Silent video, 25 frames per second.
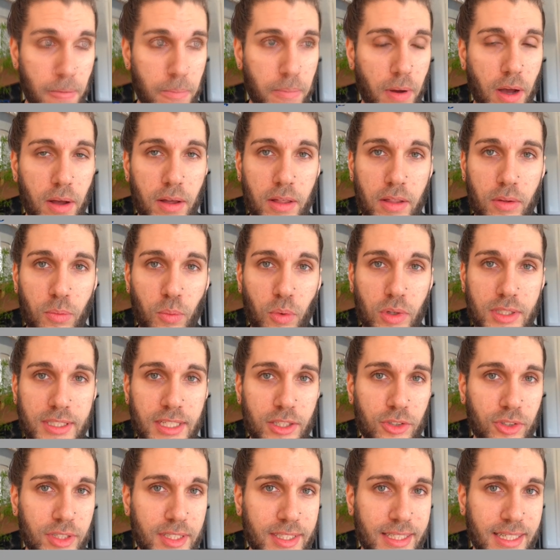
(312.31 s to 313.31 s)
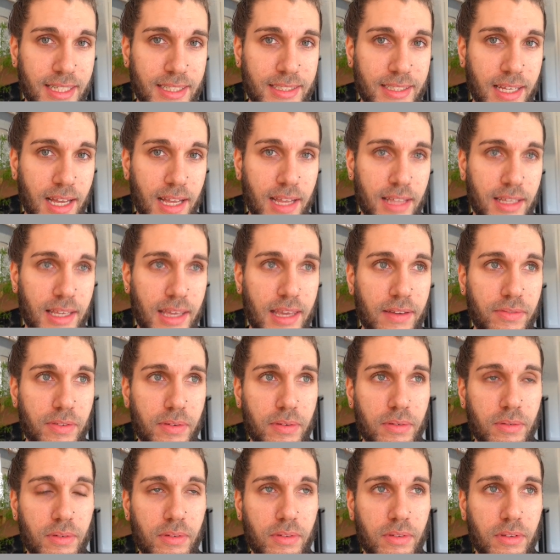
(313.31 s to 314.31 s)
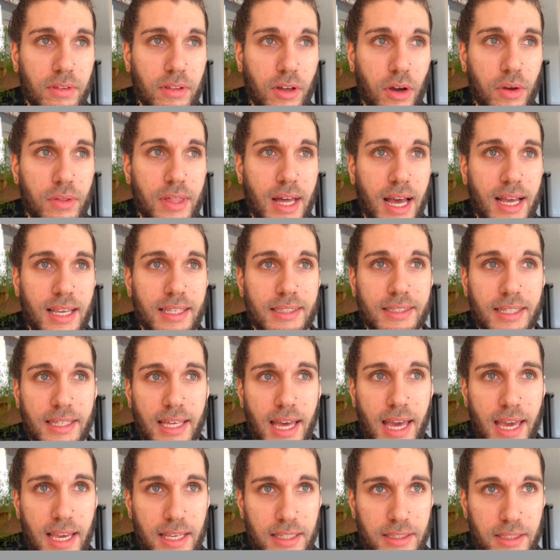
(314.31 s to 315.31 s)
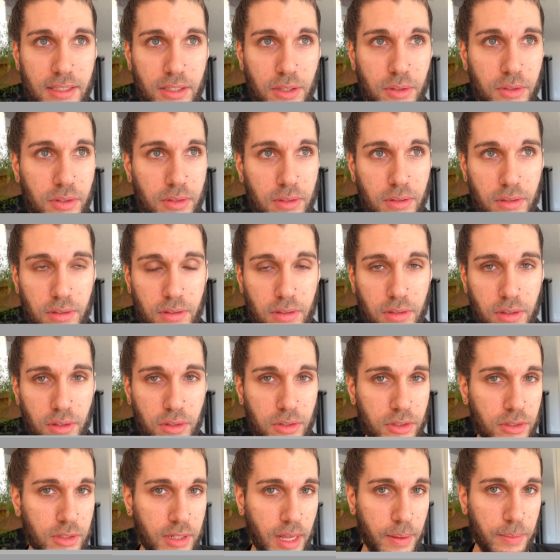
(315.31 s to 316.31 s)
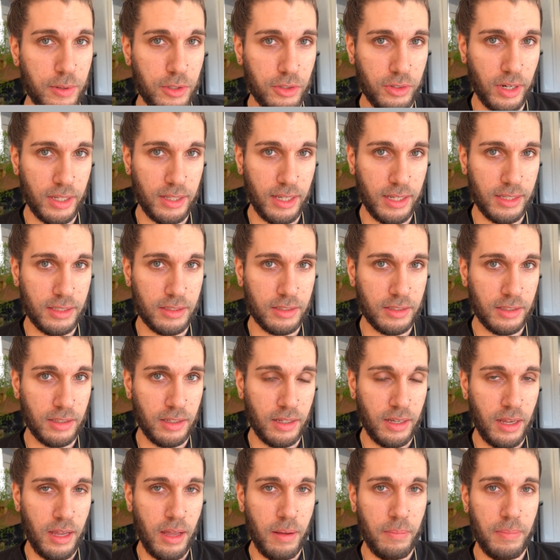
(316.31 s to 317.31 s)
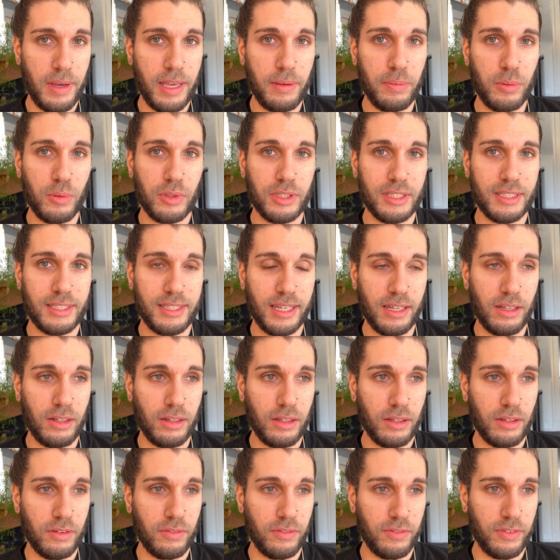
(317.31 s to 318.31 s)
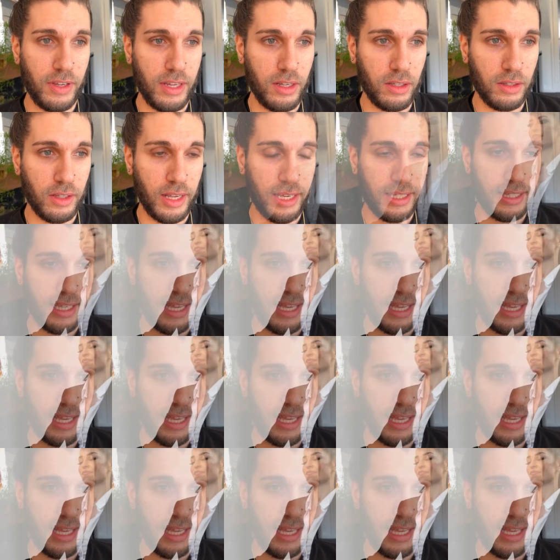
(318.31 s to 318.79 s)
But what's interesting is that even though that is the case, and you can you can demonstrate this, people still feel like